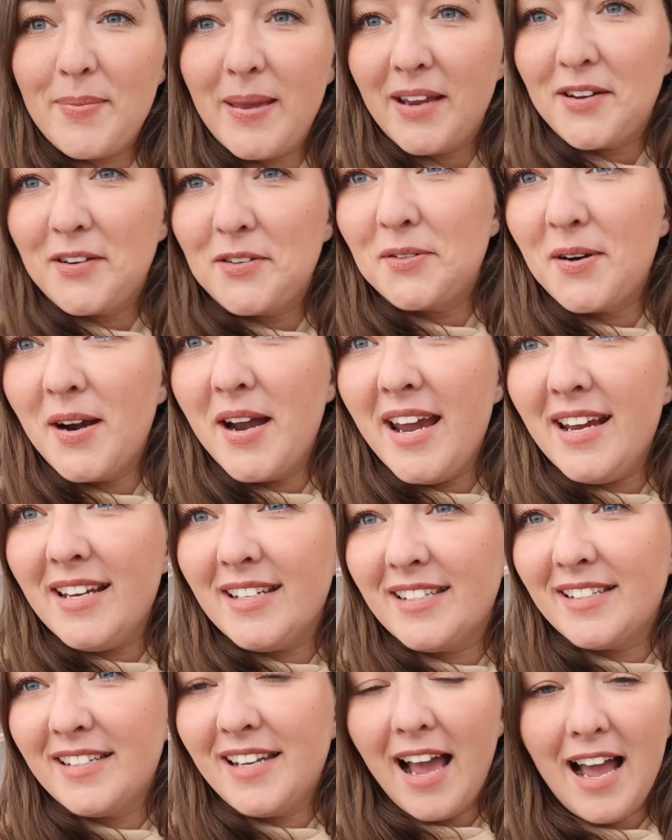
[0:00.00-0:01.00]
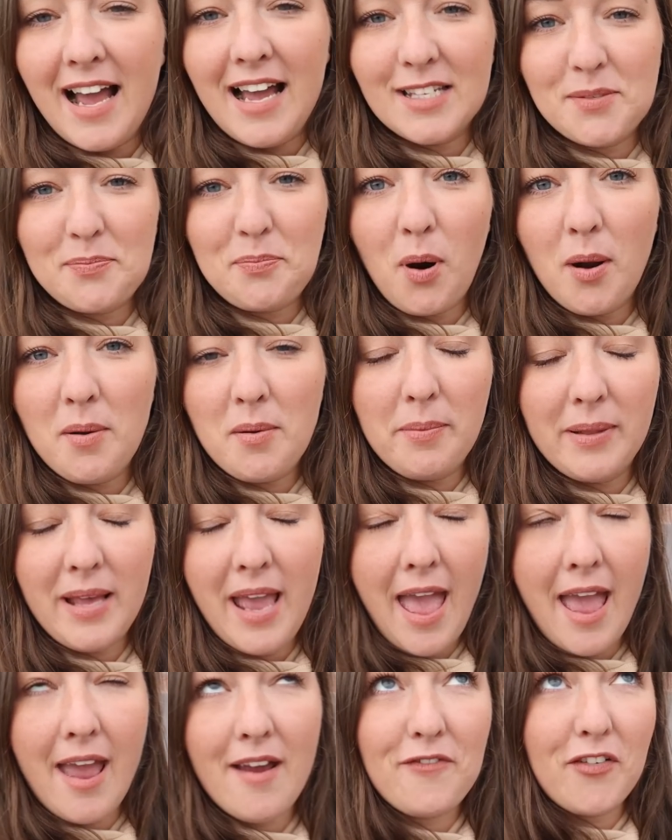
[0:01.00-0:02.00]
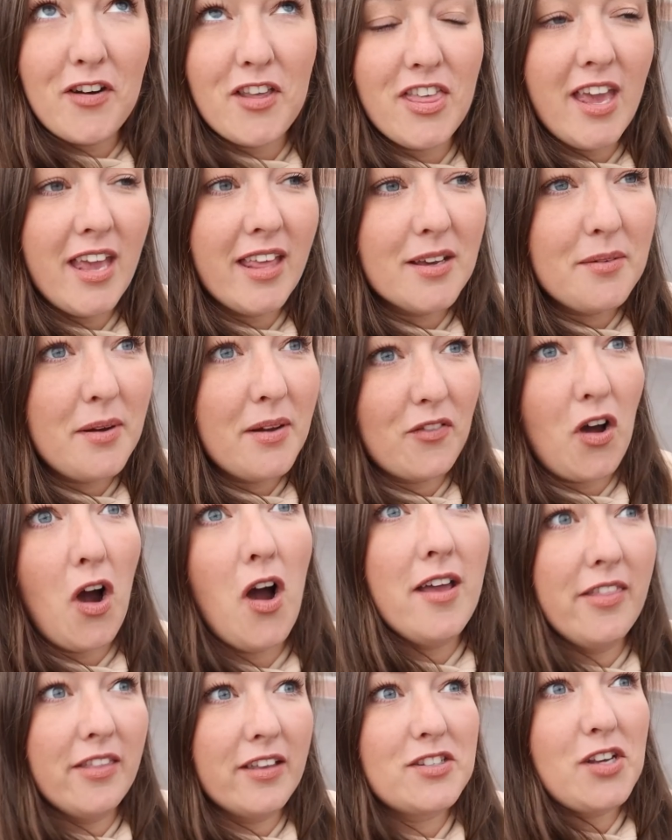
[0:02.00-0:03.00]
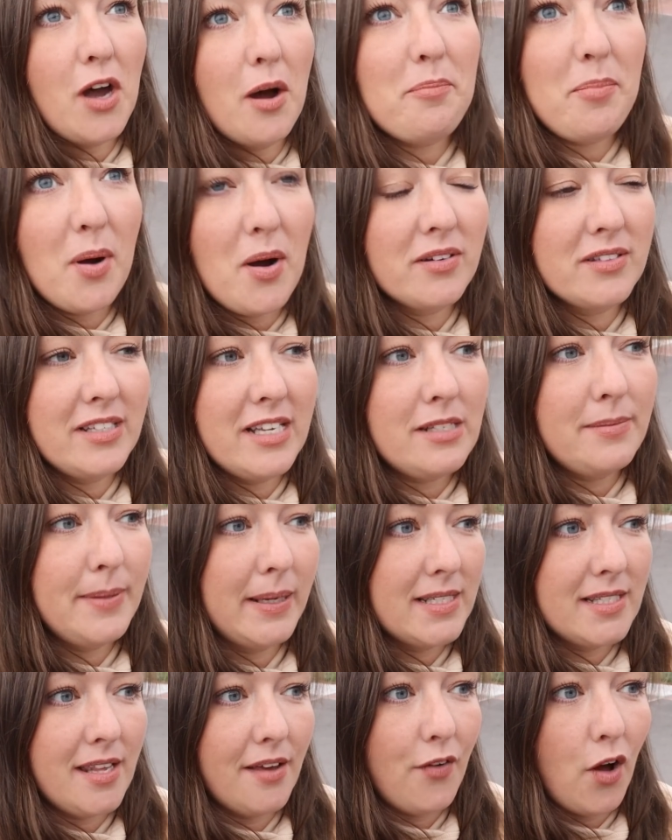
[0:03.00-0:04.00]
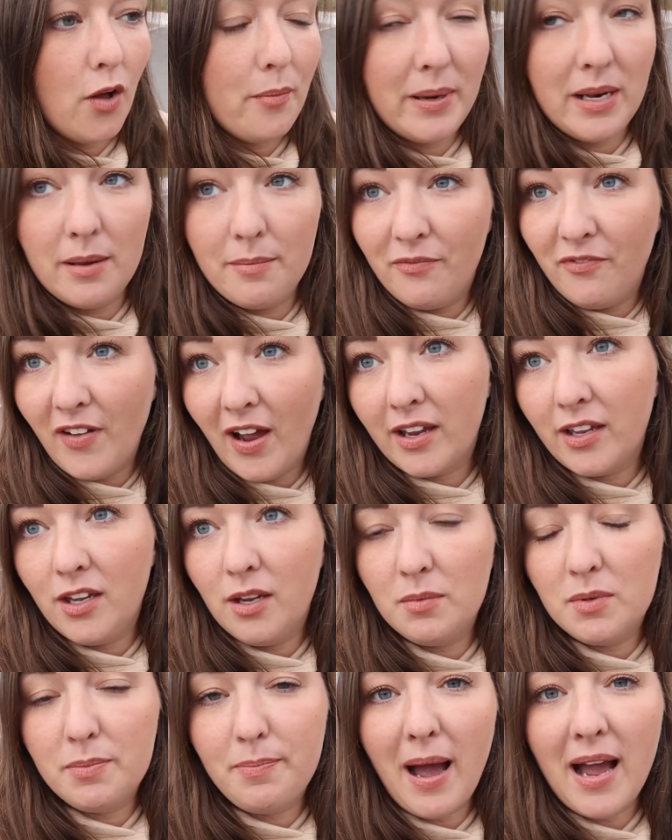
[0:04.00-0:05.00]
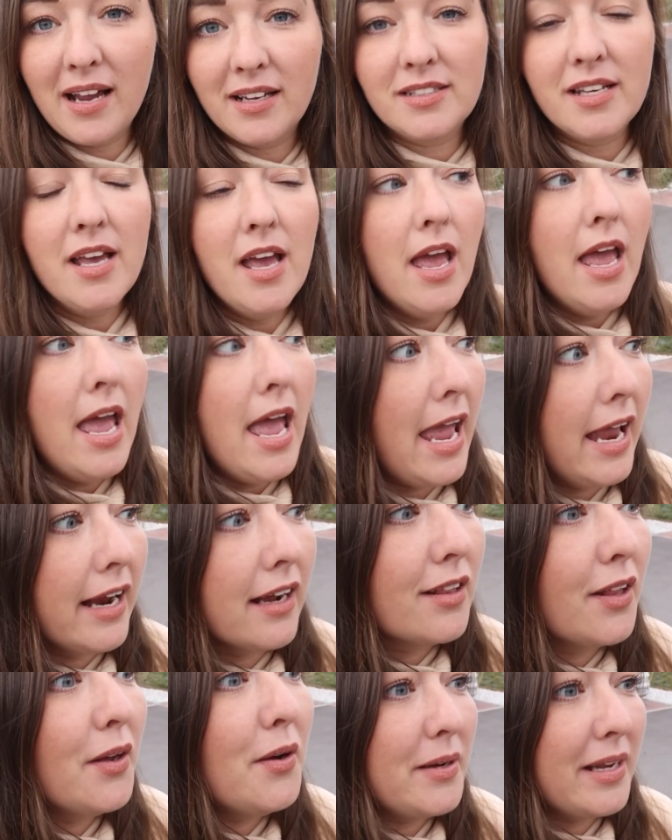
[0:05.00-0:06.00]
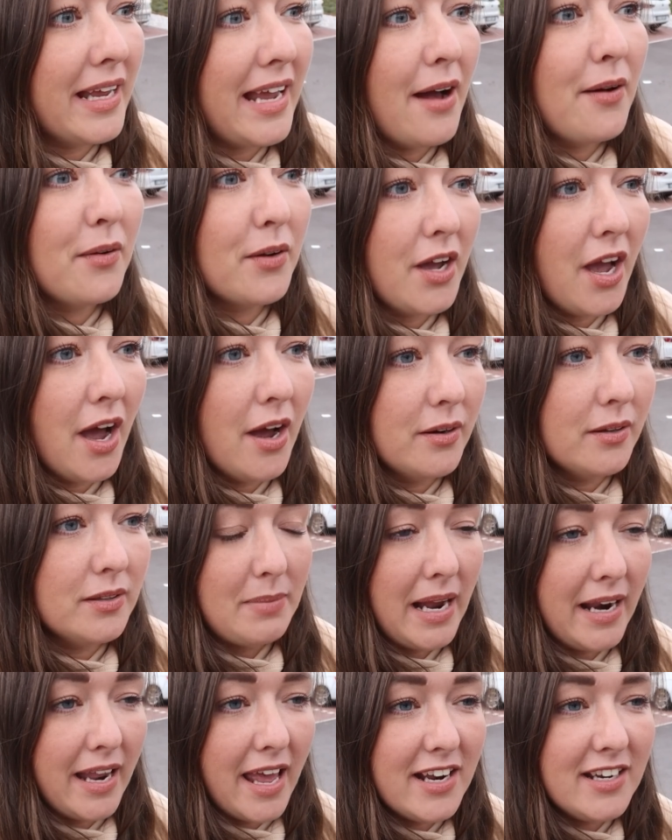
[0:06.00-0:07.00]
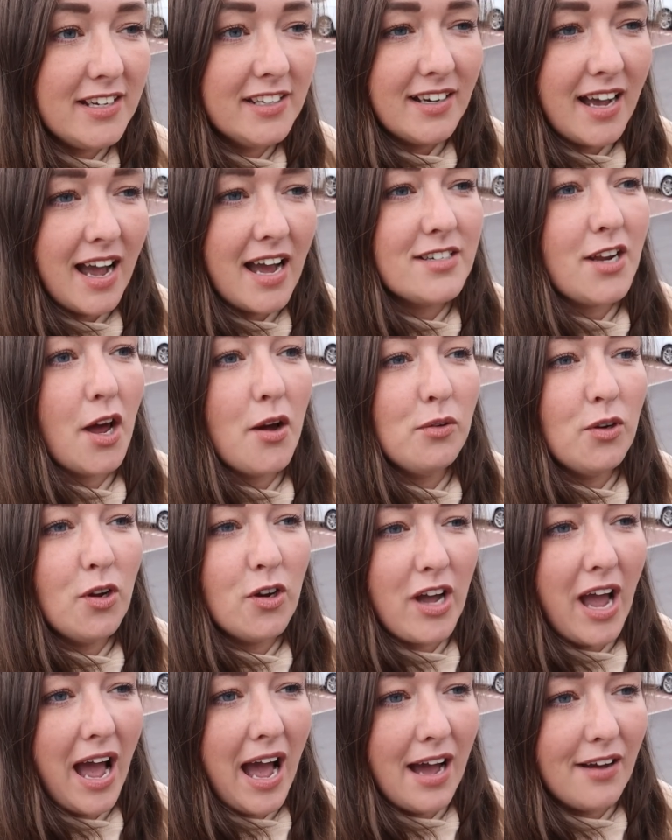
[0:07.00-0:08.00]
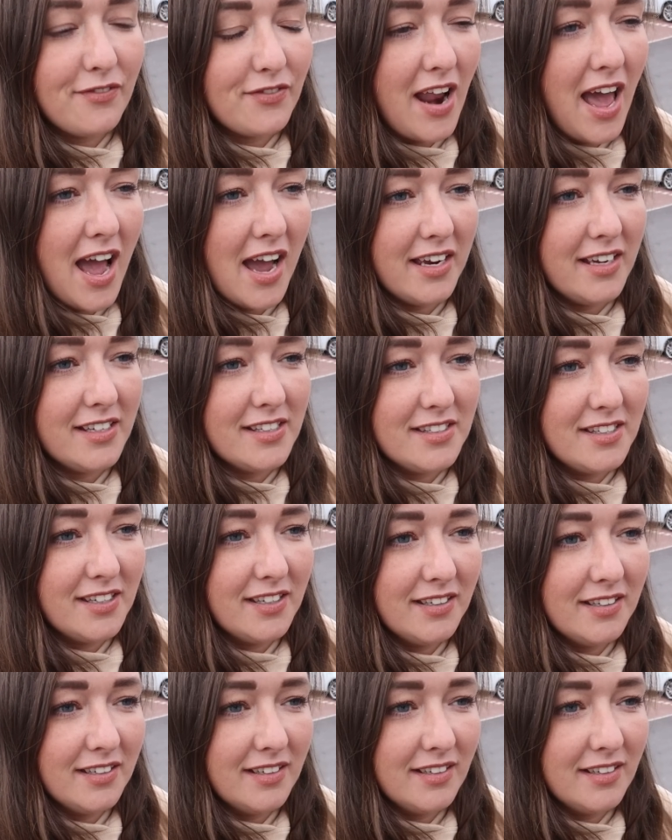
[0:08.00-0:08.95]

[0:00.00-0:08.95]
bit creased, as probably everything that we've got in the top boxes, because they've all been in vacuumed bags, including our coat padding. I don't look half nice.